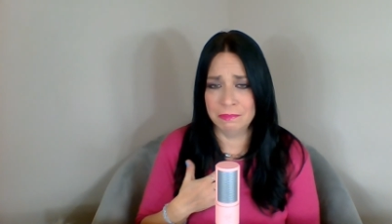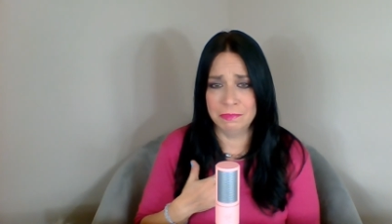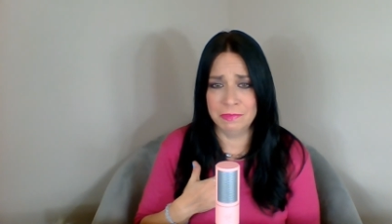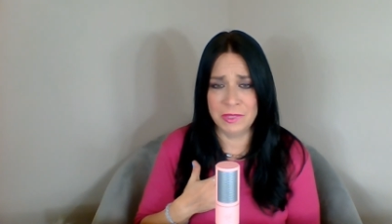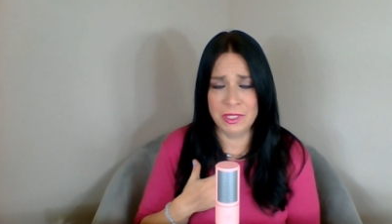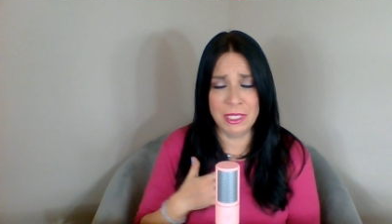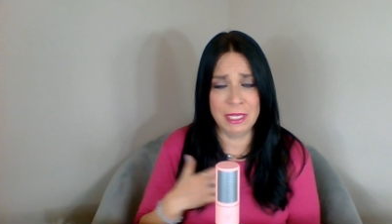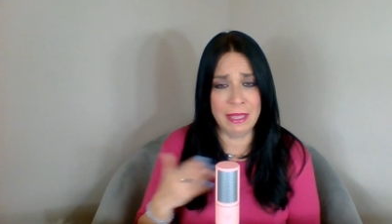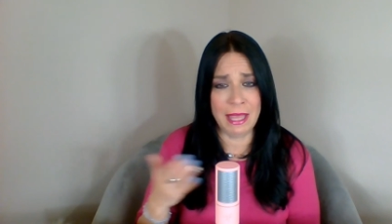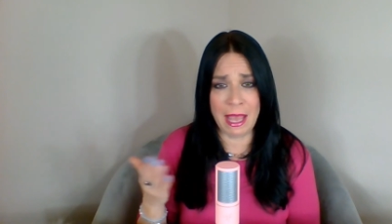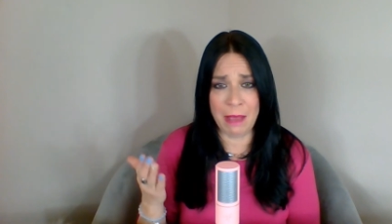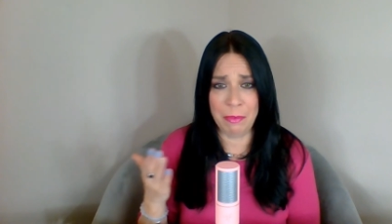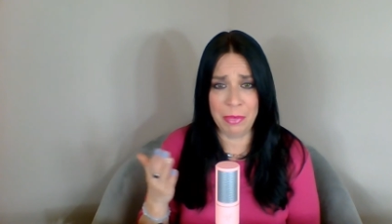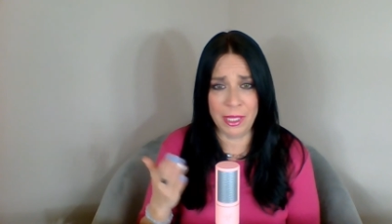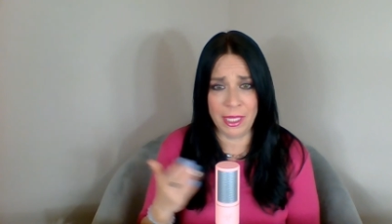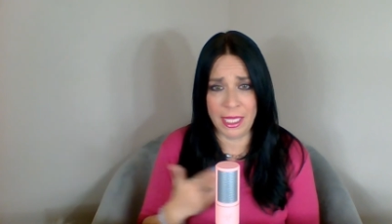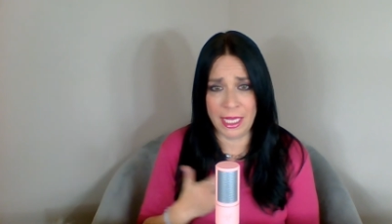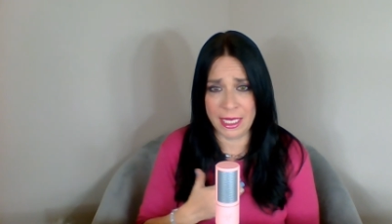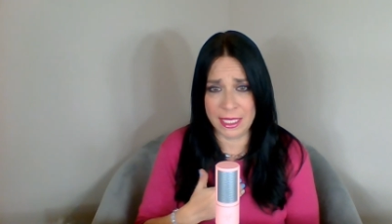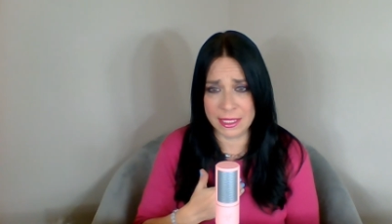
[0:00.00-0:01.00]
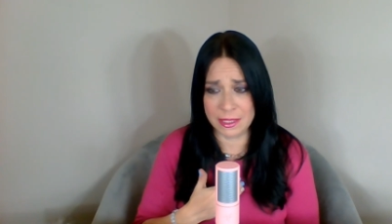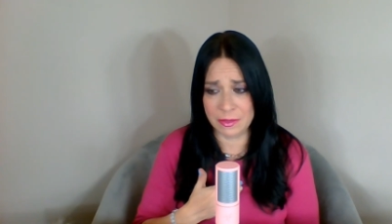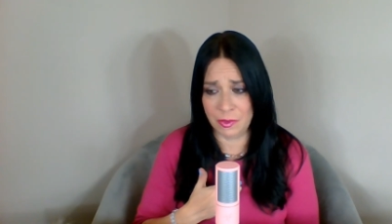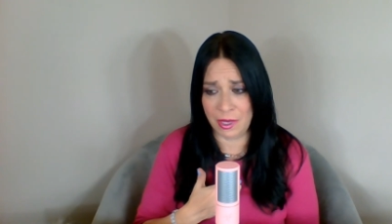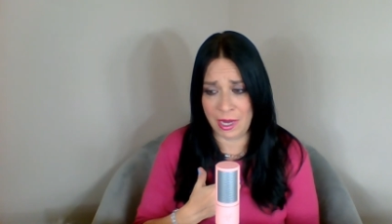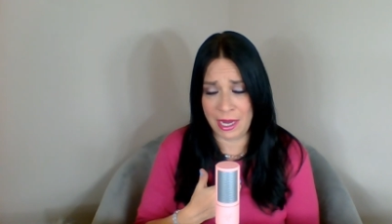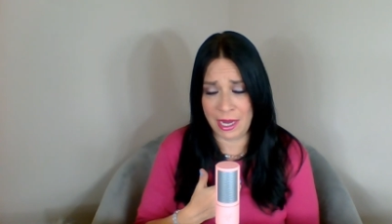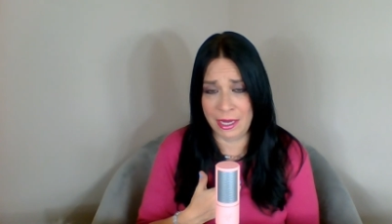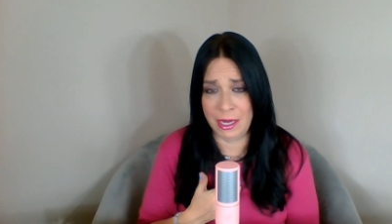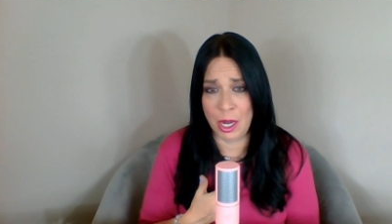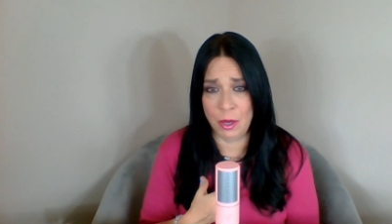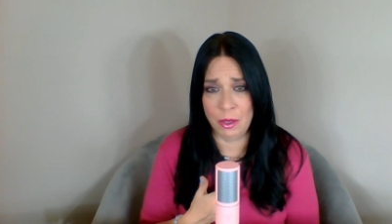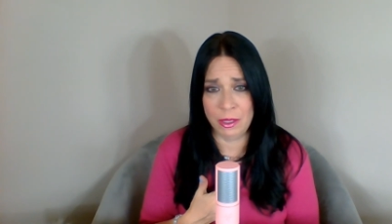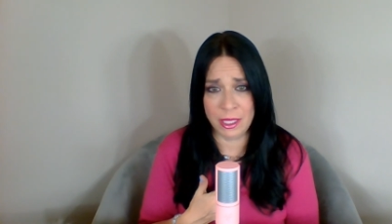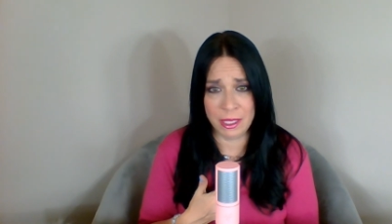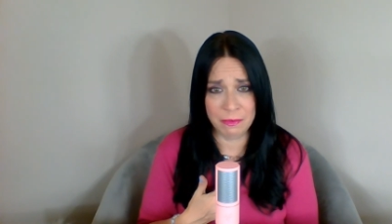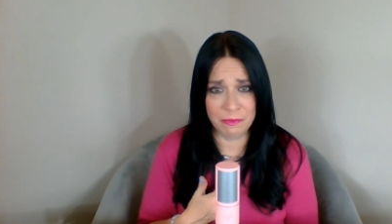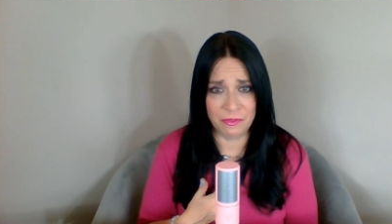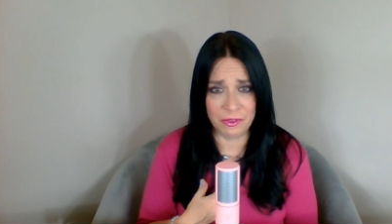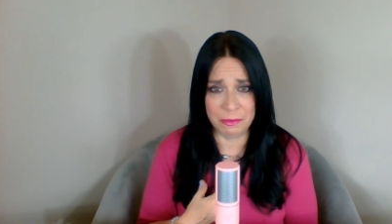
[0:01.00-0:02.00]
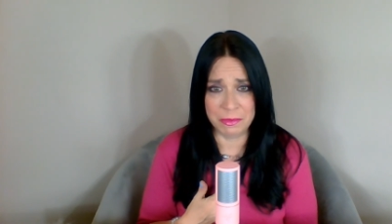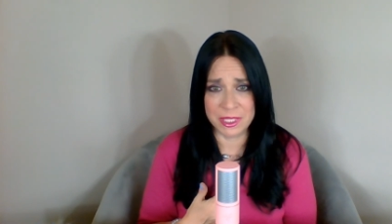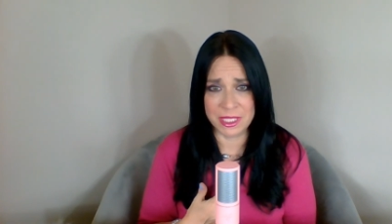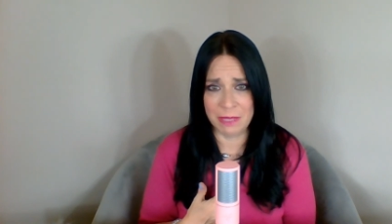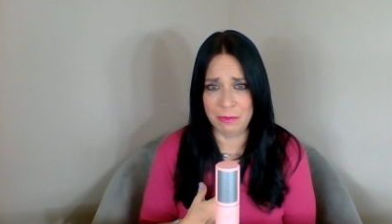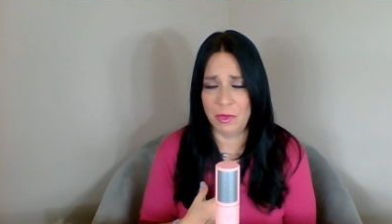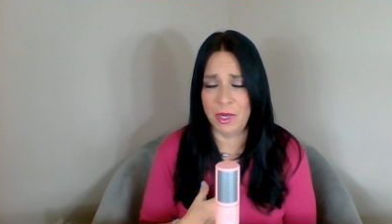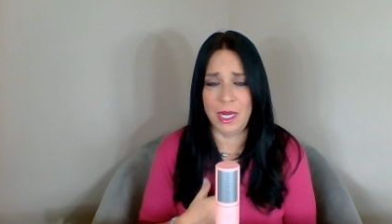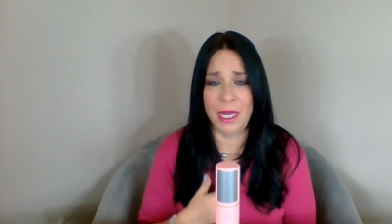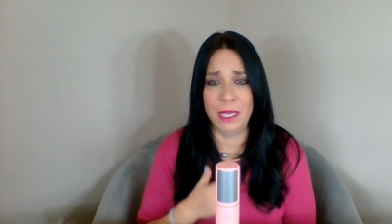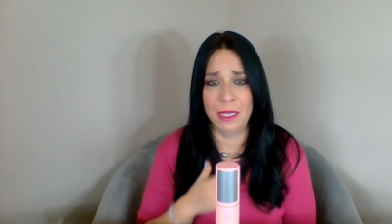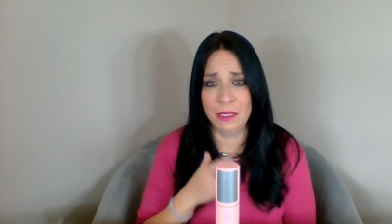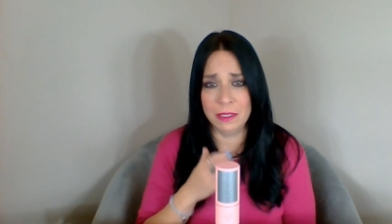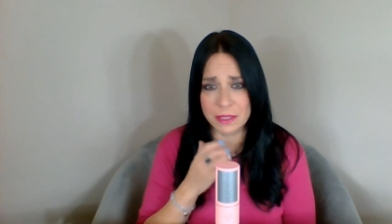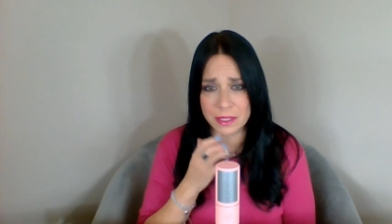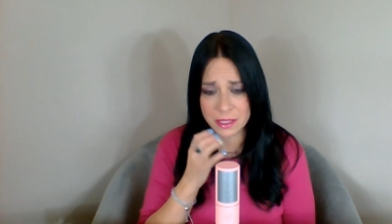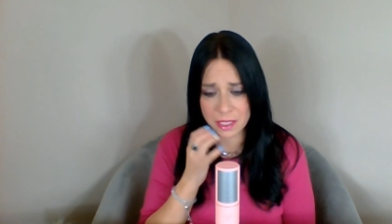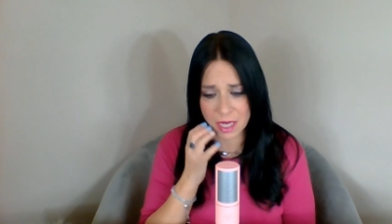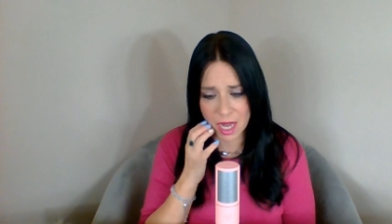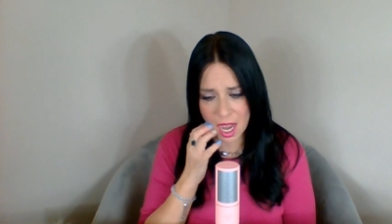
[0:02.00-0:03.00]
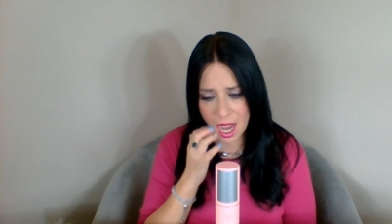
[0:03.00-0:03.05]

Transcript: to that place where I know them from somewhere else,